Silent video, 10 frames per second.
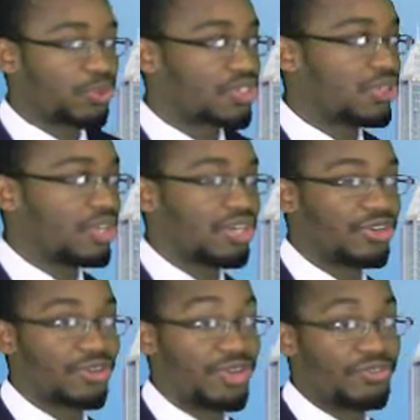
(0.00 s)
still under
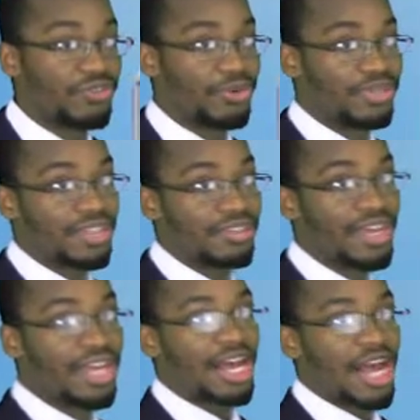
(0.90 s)
the influence of
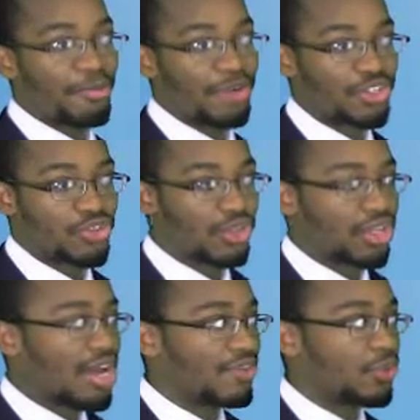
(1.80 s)
high pressure
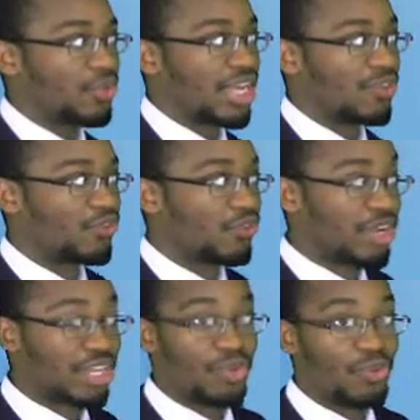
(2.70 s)
aloft, so we get
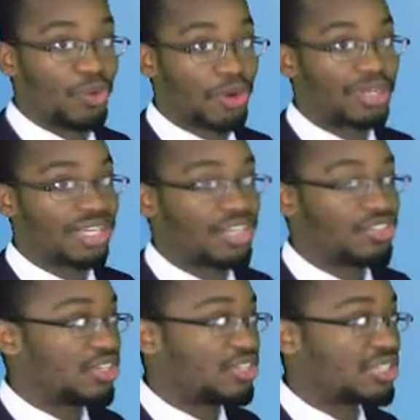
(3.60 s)
really warm
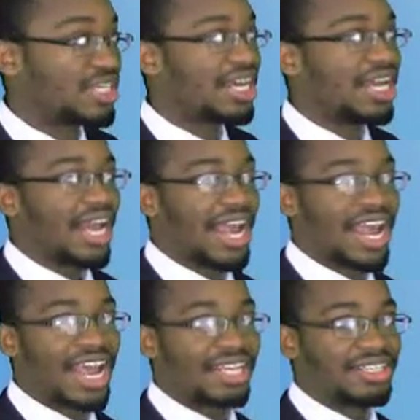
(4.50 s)
conditions,
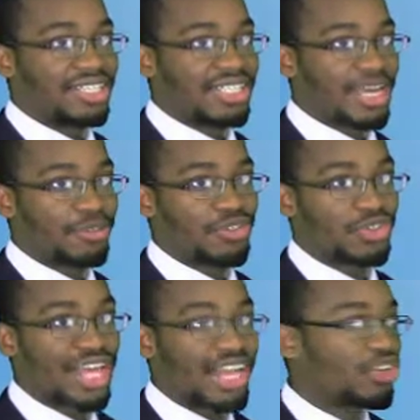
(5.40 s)
and temperatures
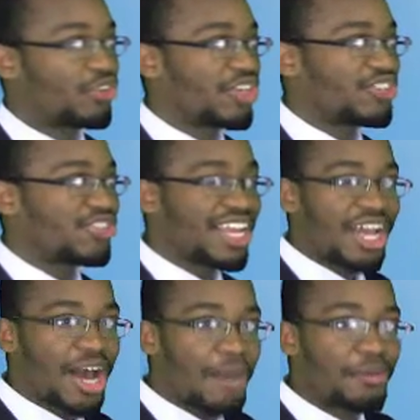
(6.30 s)
could actually reach
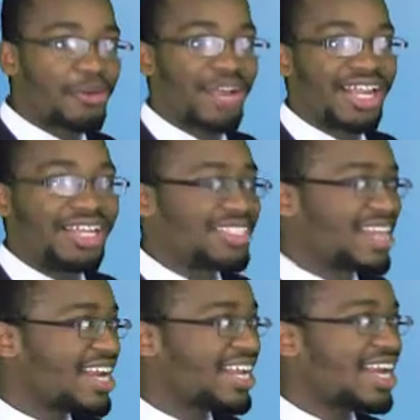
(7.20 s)
the upper 80s.
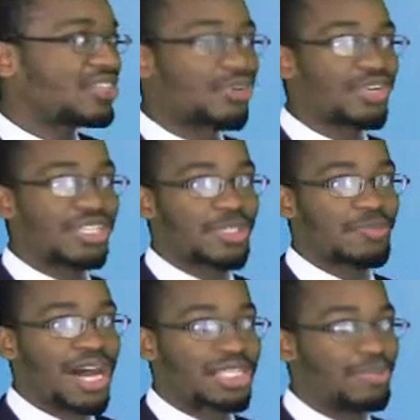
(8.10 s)
88 degrees is
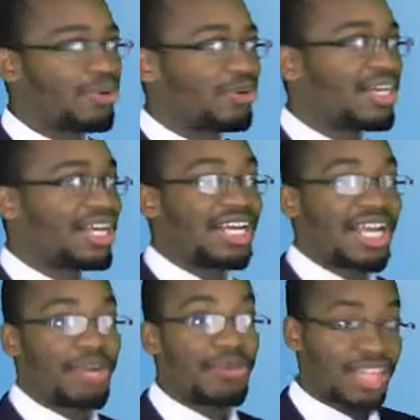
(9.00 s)
possible.
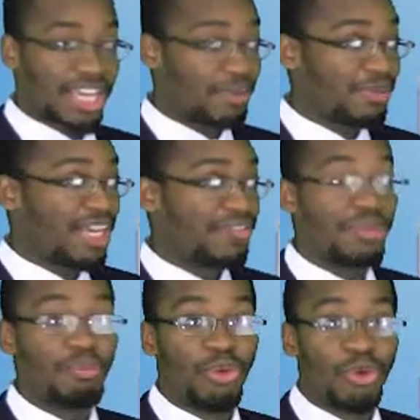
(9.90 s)
It could be
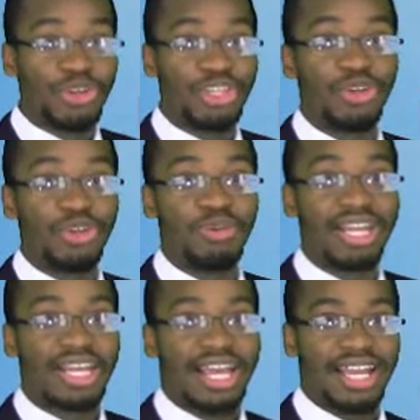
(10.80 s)
even more
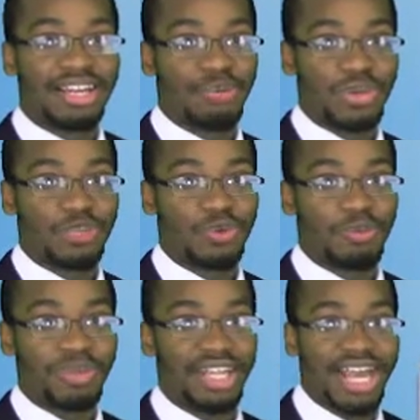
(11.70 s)
humid, and the winds will
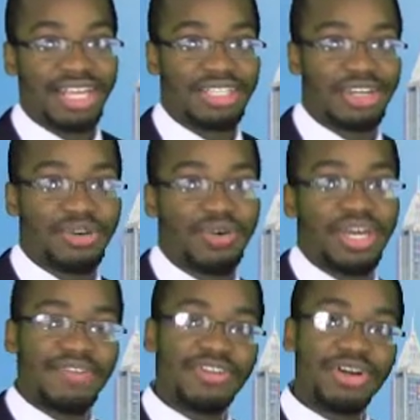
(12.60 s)
be light. So
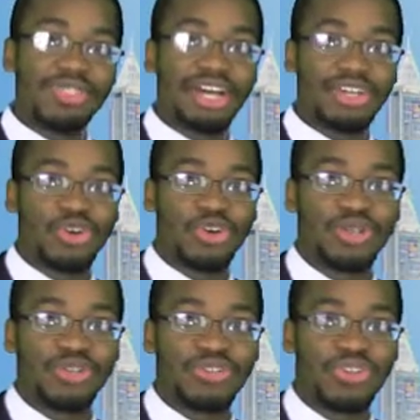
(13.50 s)
even though it's October,
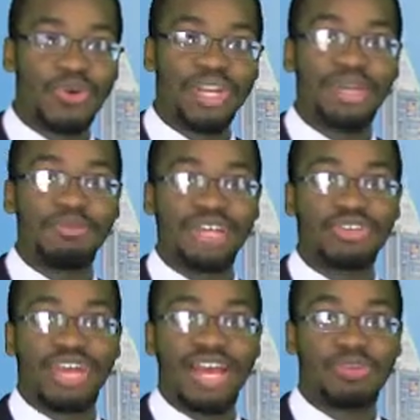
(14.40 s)
you still want to make
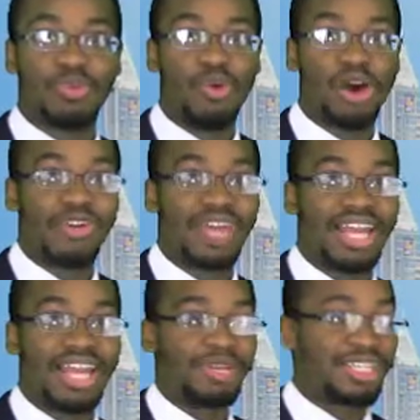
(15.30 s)
sure you have some water
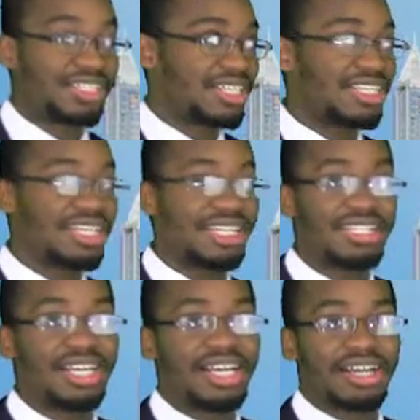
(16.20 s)
handy, because this
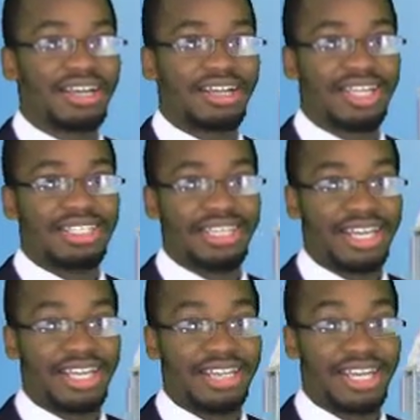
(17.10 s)
is going to lead to
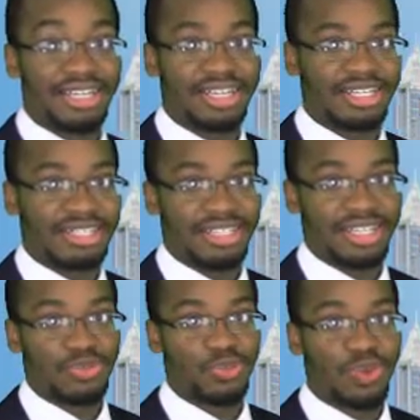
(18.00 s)
heat
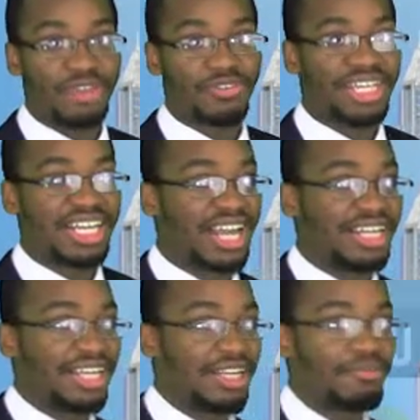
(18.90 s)
indices well over
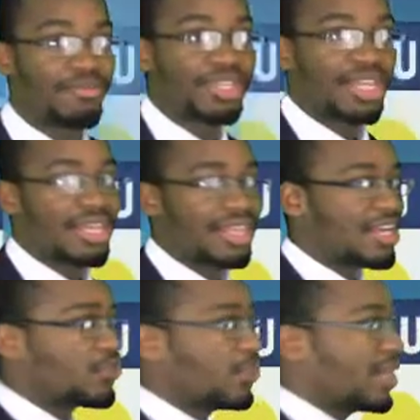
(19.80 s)
90. Then
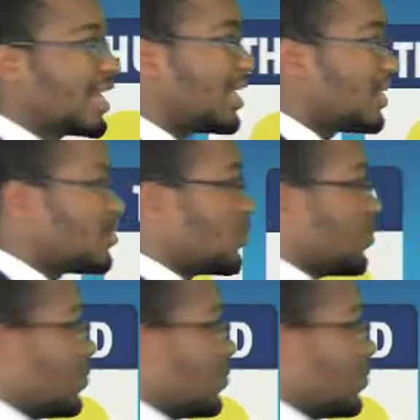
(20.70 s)
as we get into